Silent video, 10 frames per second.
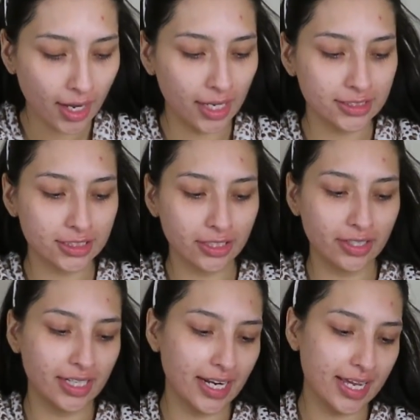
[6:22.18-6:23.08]
And so
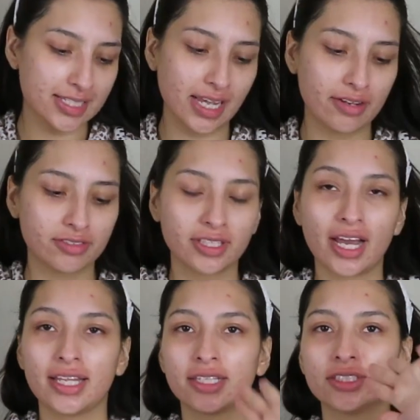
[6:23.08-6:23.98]
then next, after
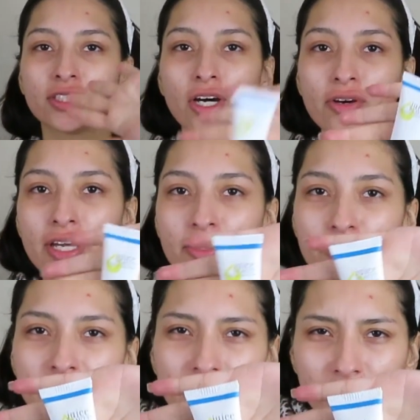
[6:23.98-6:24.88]
that, I like to go in
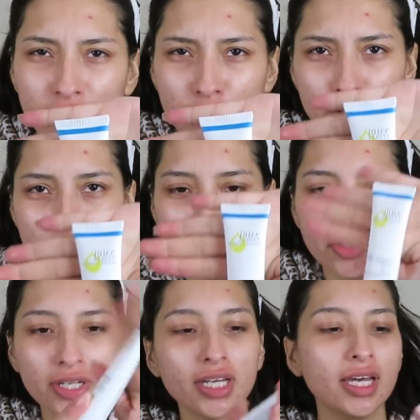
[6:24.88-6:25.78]
with the other Juice
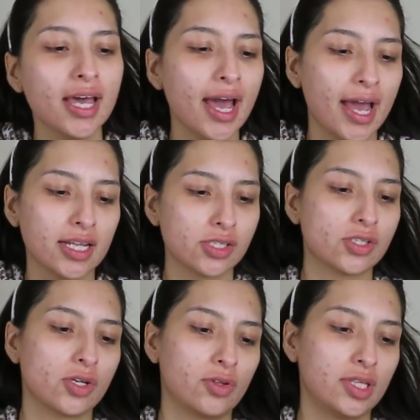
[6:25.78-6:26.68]
Beauty. And
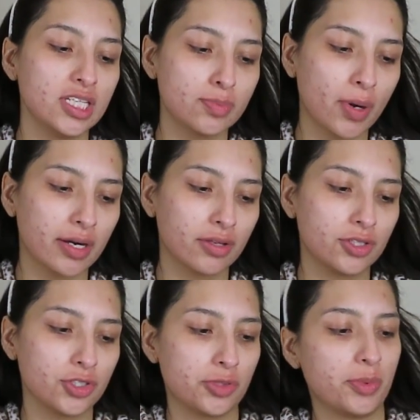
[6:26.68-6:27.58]
so this part of the
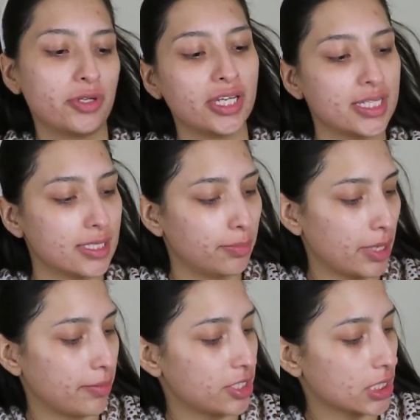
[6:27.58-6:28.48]
Juice Beauty is the
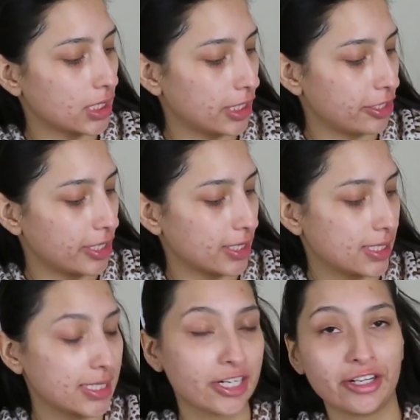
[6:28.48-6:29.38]
Blemish Clearing
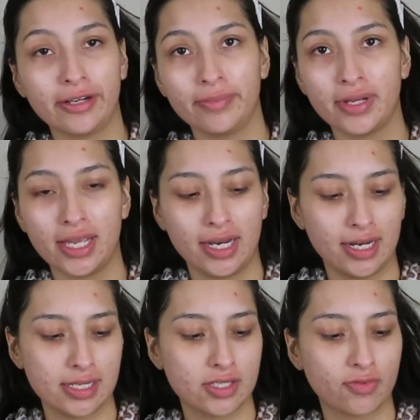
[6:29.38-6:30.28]
Serum,
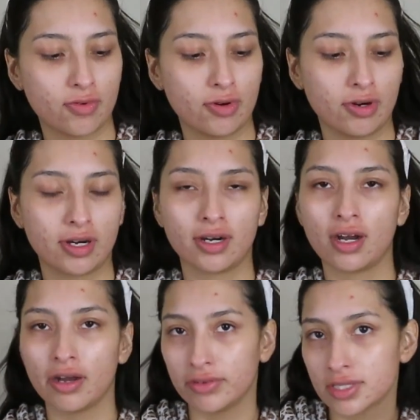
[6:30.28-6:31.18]
and it's for,
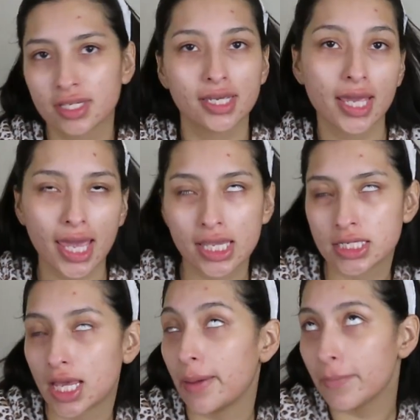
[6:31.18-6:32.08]
obviously,
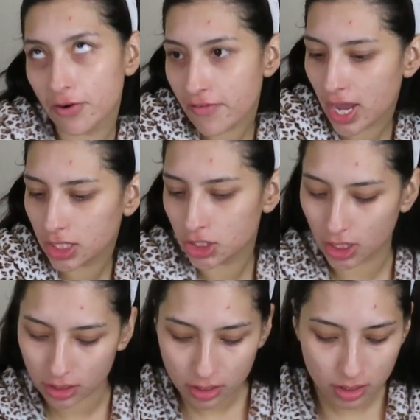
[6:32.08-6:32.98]

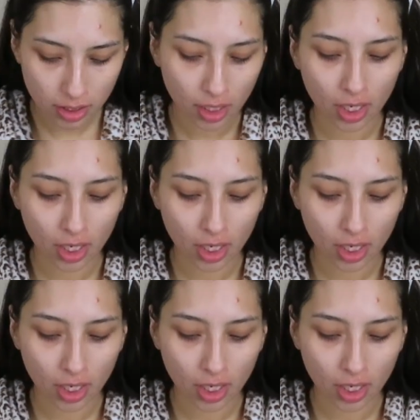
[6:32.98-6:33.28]
anti-imperfections.